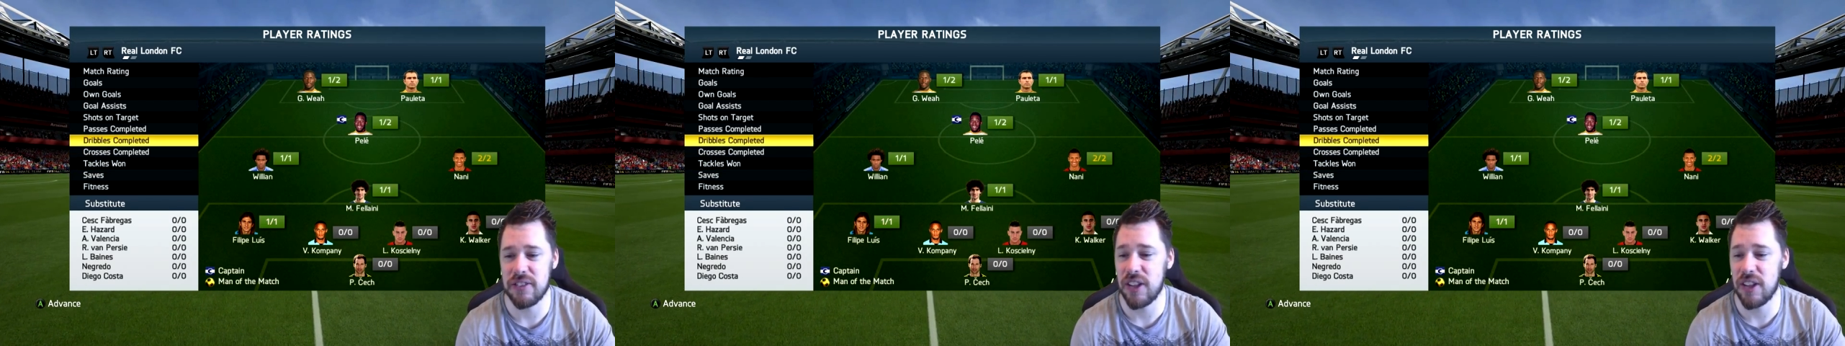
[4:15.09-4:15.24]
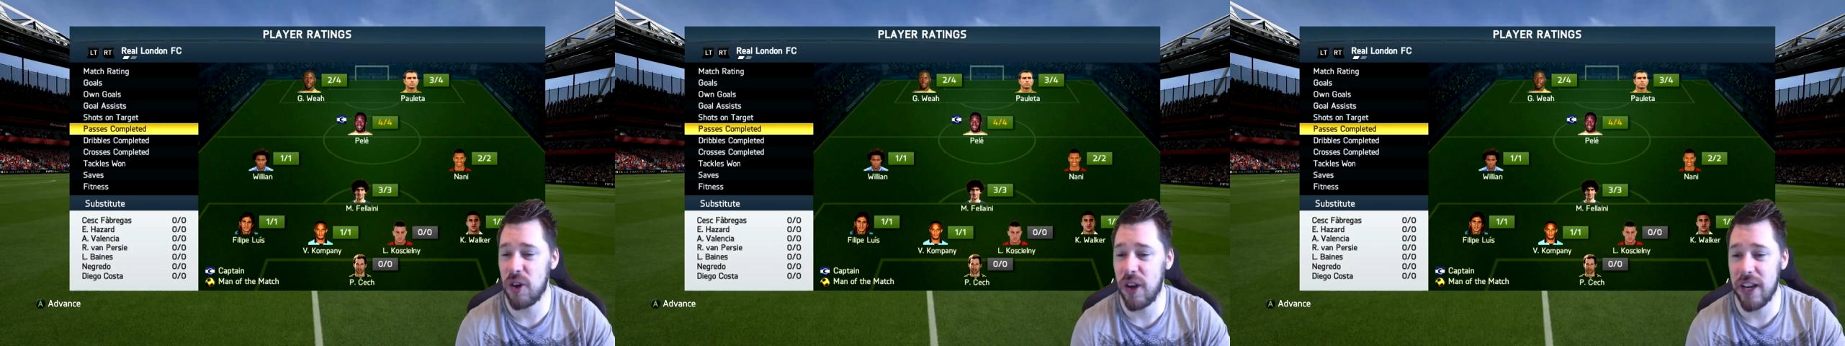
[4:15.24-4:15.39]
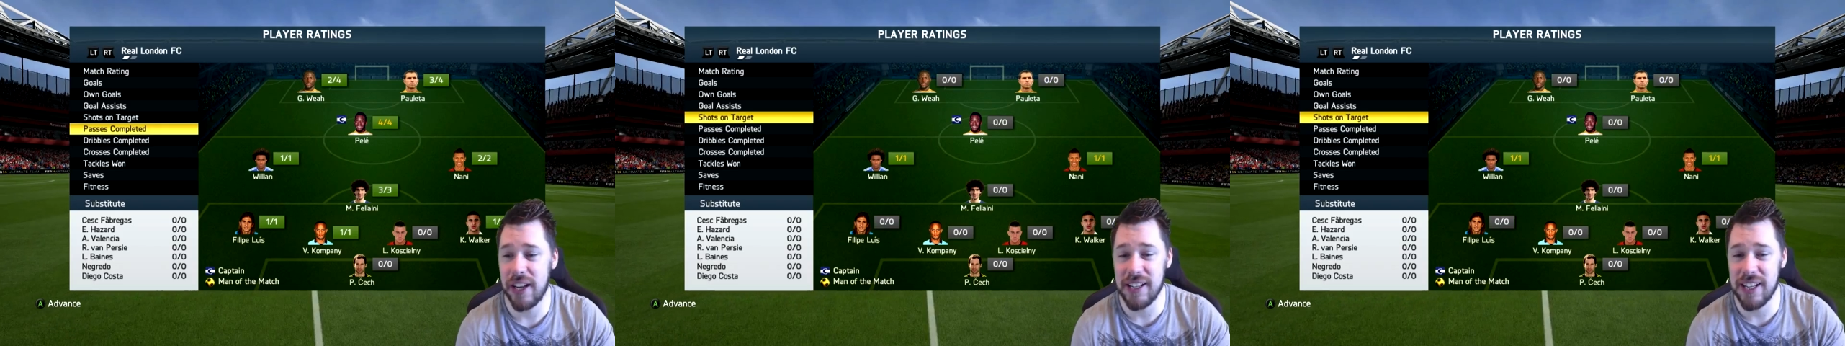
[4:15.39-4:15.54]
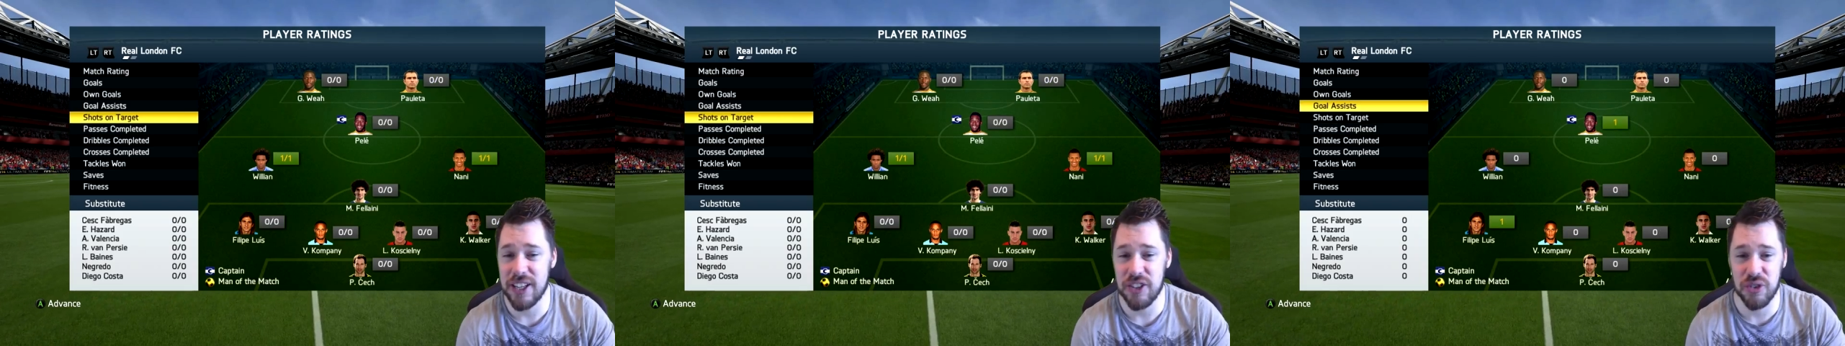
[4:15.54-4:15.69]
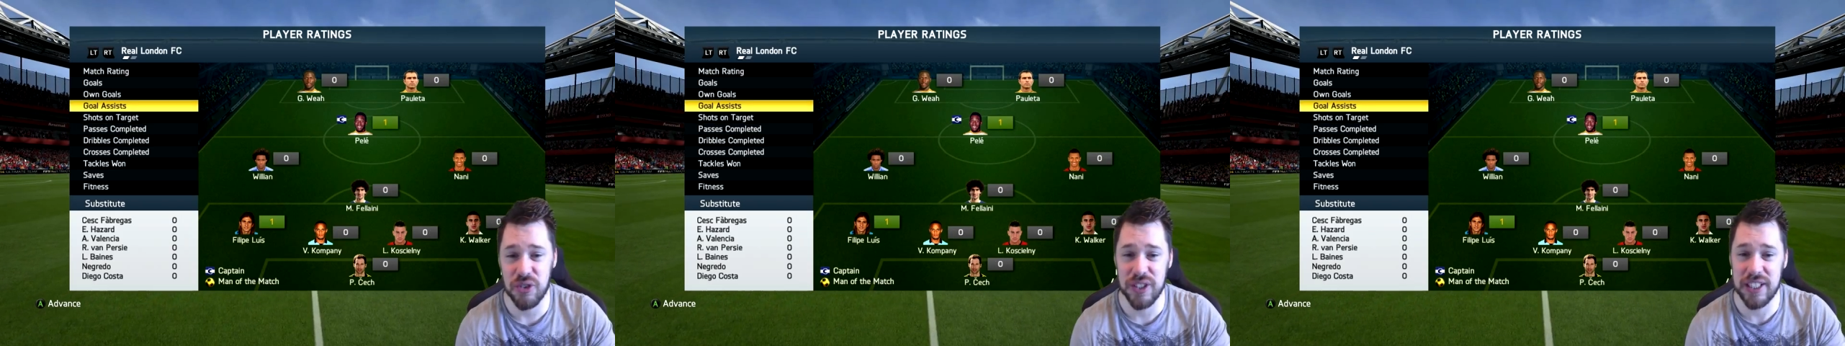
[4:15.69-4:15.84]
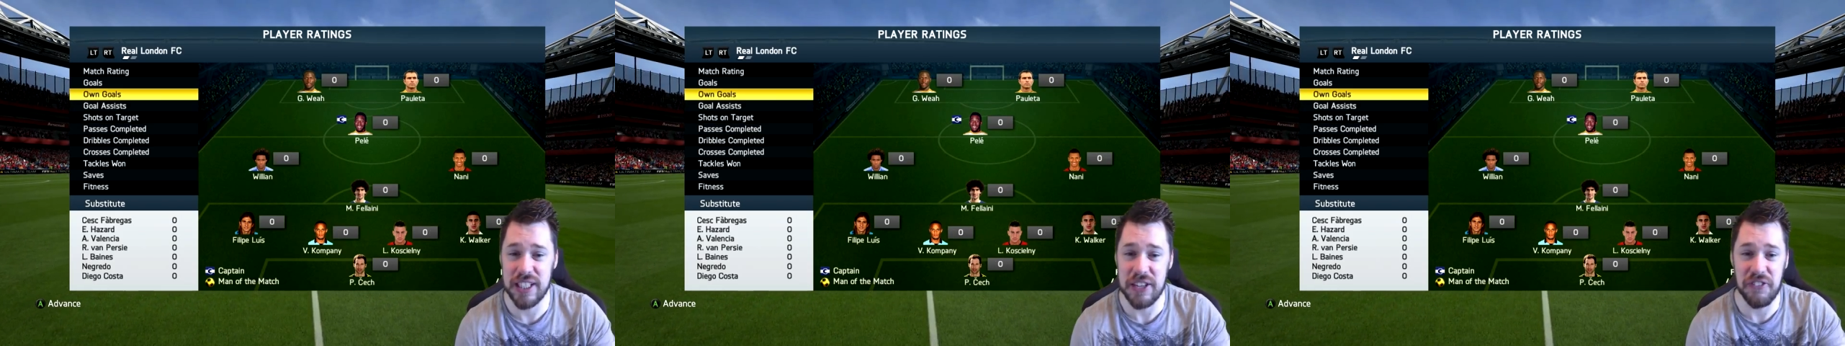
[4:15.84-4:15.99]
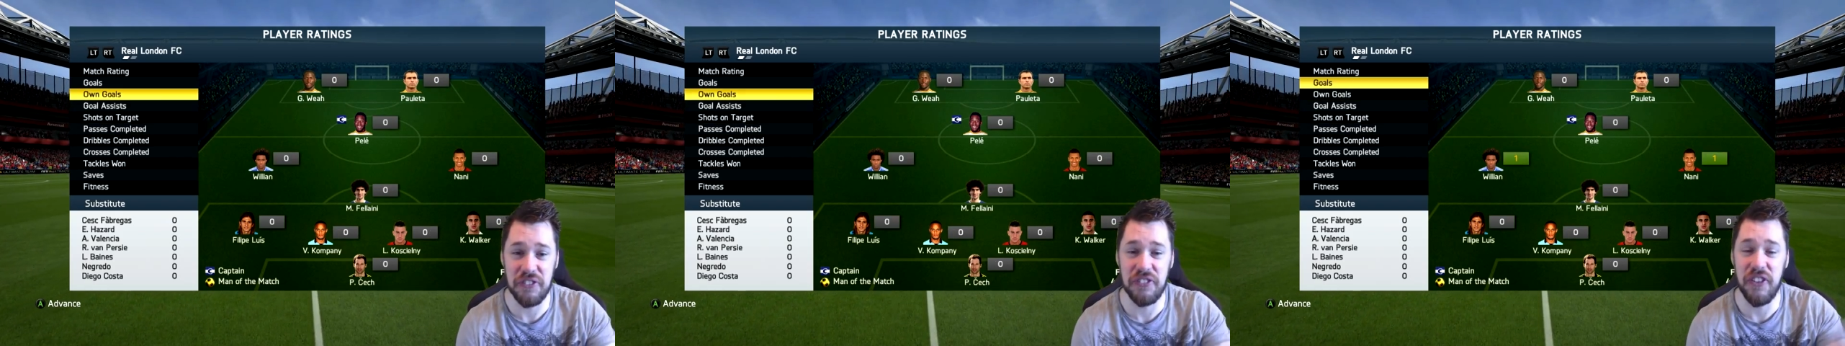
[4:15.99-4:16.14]
No, he literally
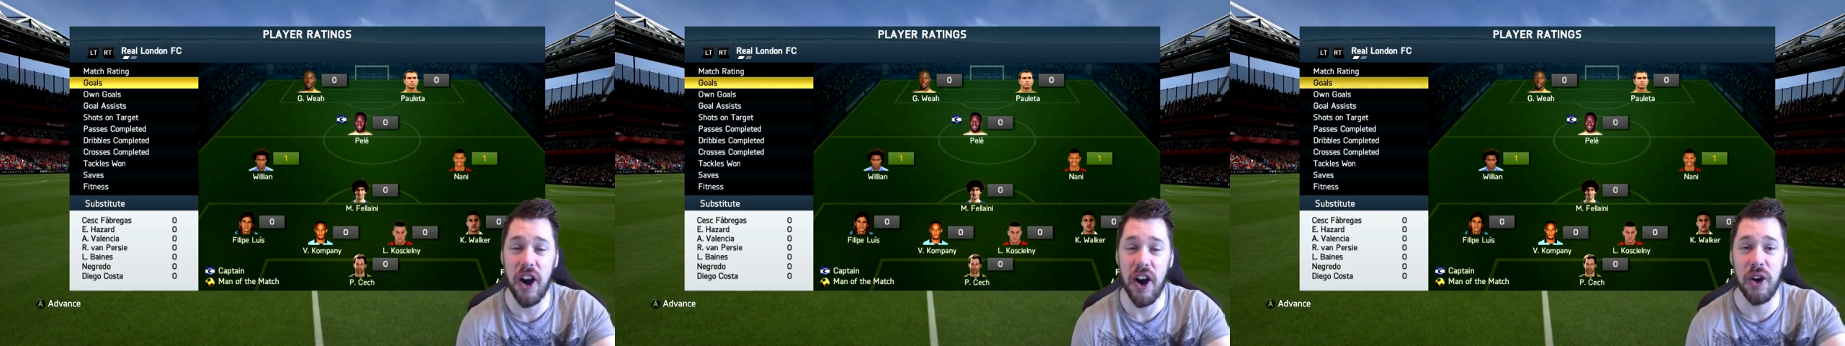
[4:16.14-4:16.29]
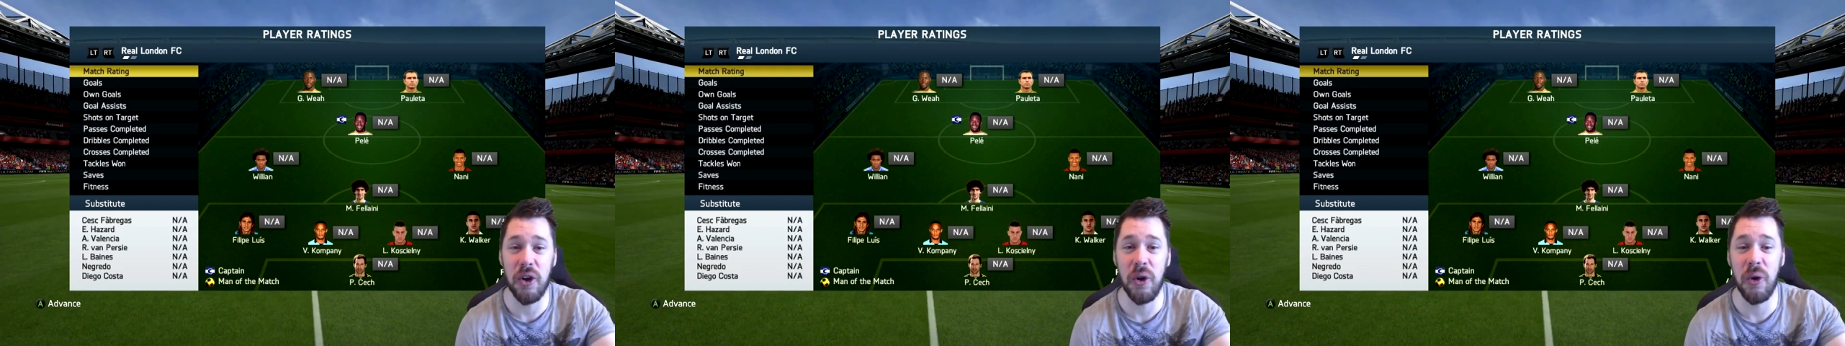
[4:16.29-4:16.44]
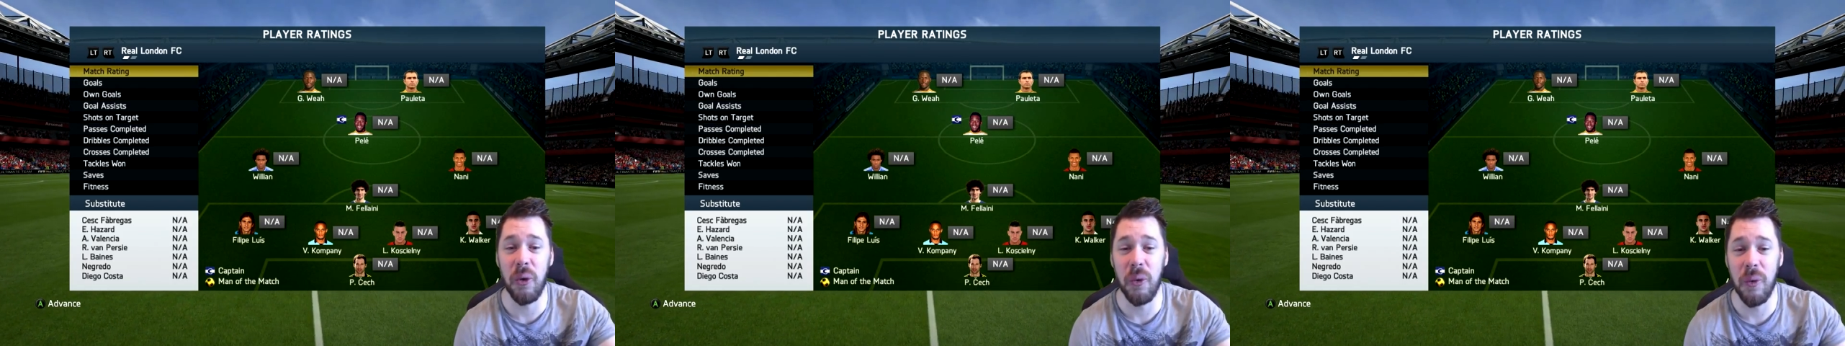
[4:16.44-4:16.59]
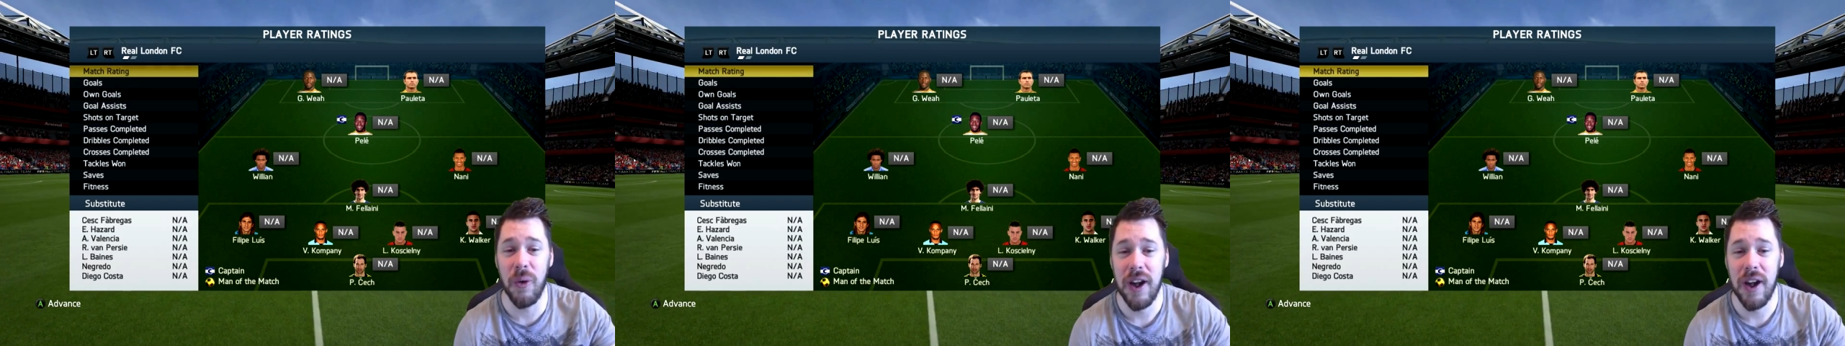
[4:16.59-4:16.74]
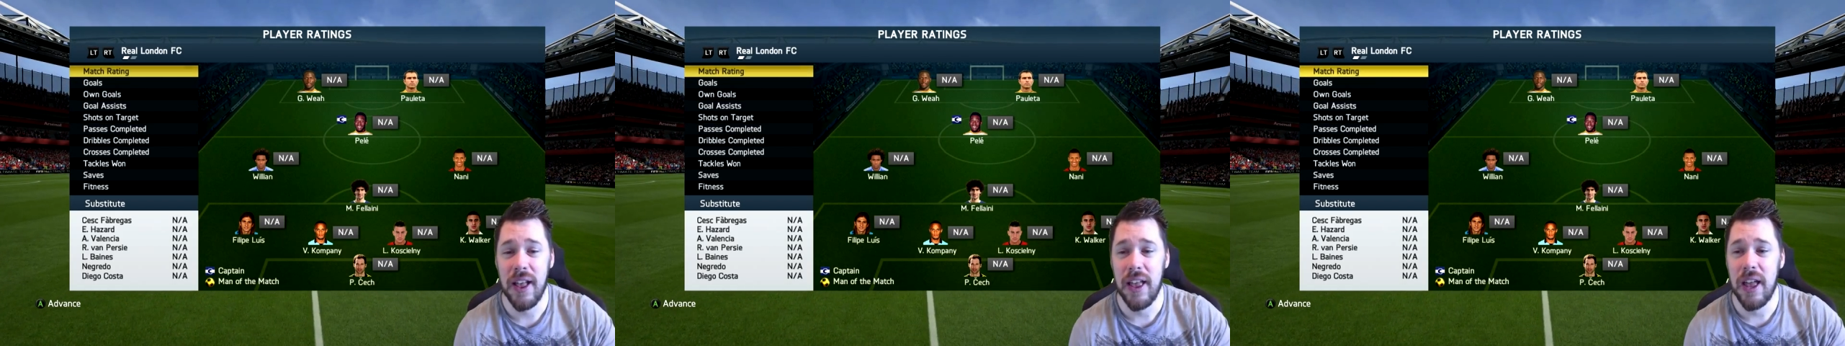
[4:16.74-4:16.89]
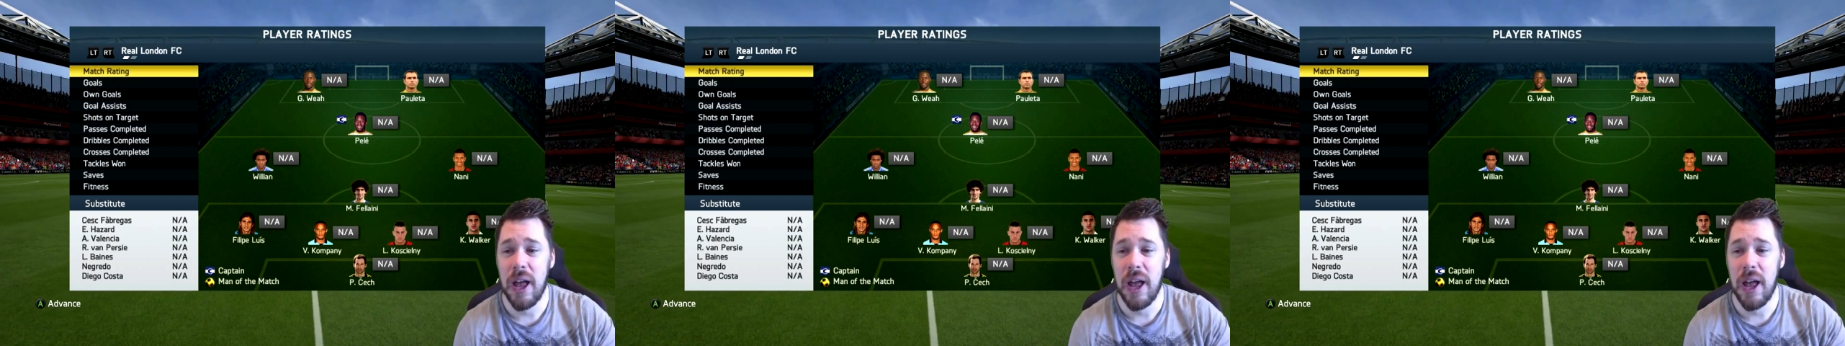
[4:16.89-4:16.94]
did fuck all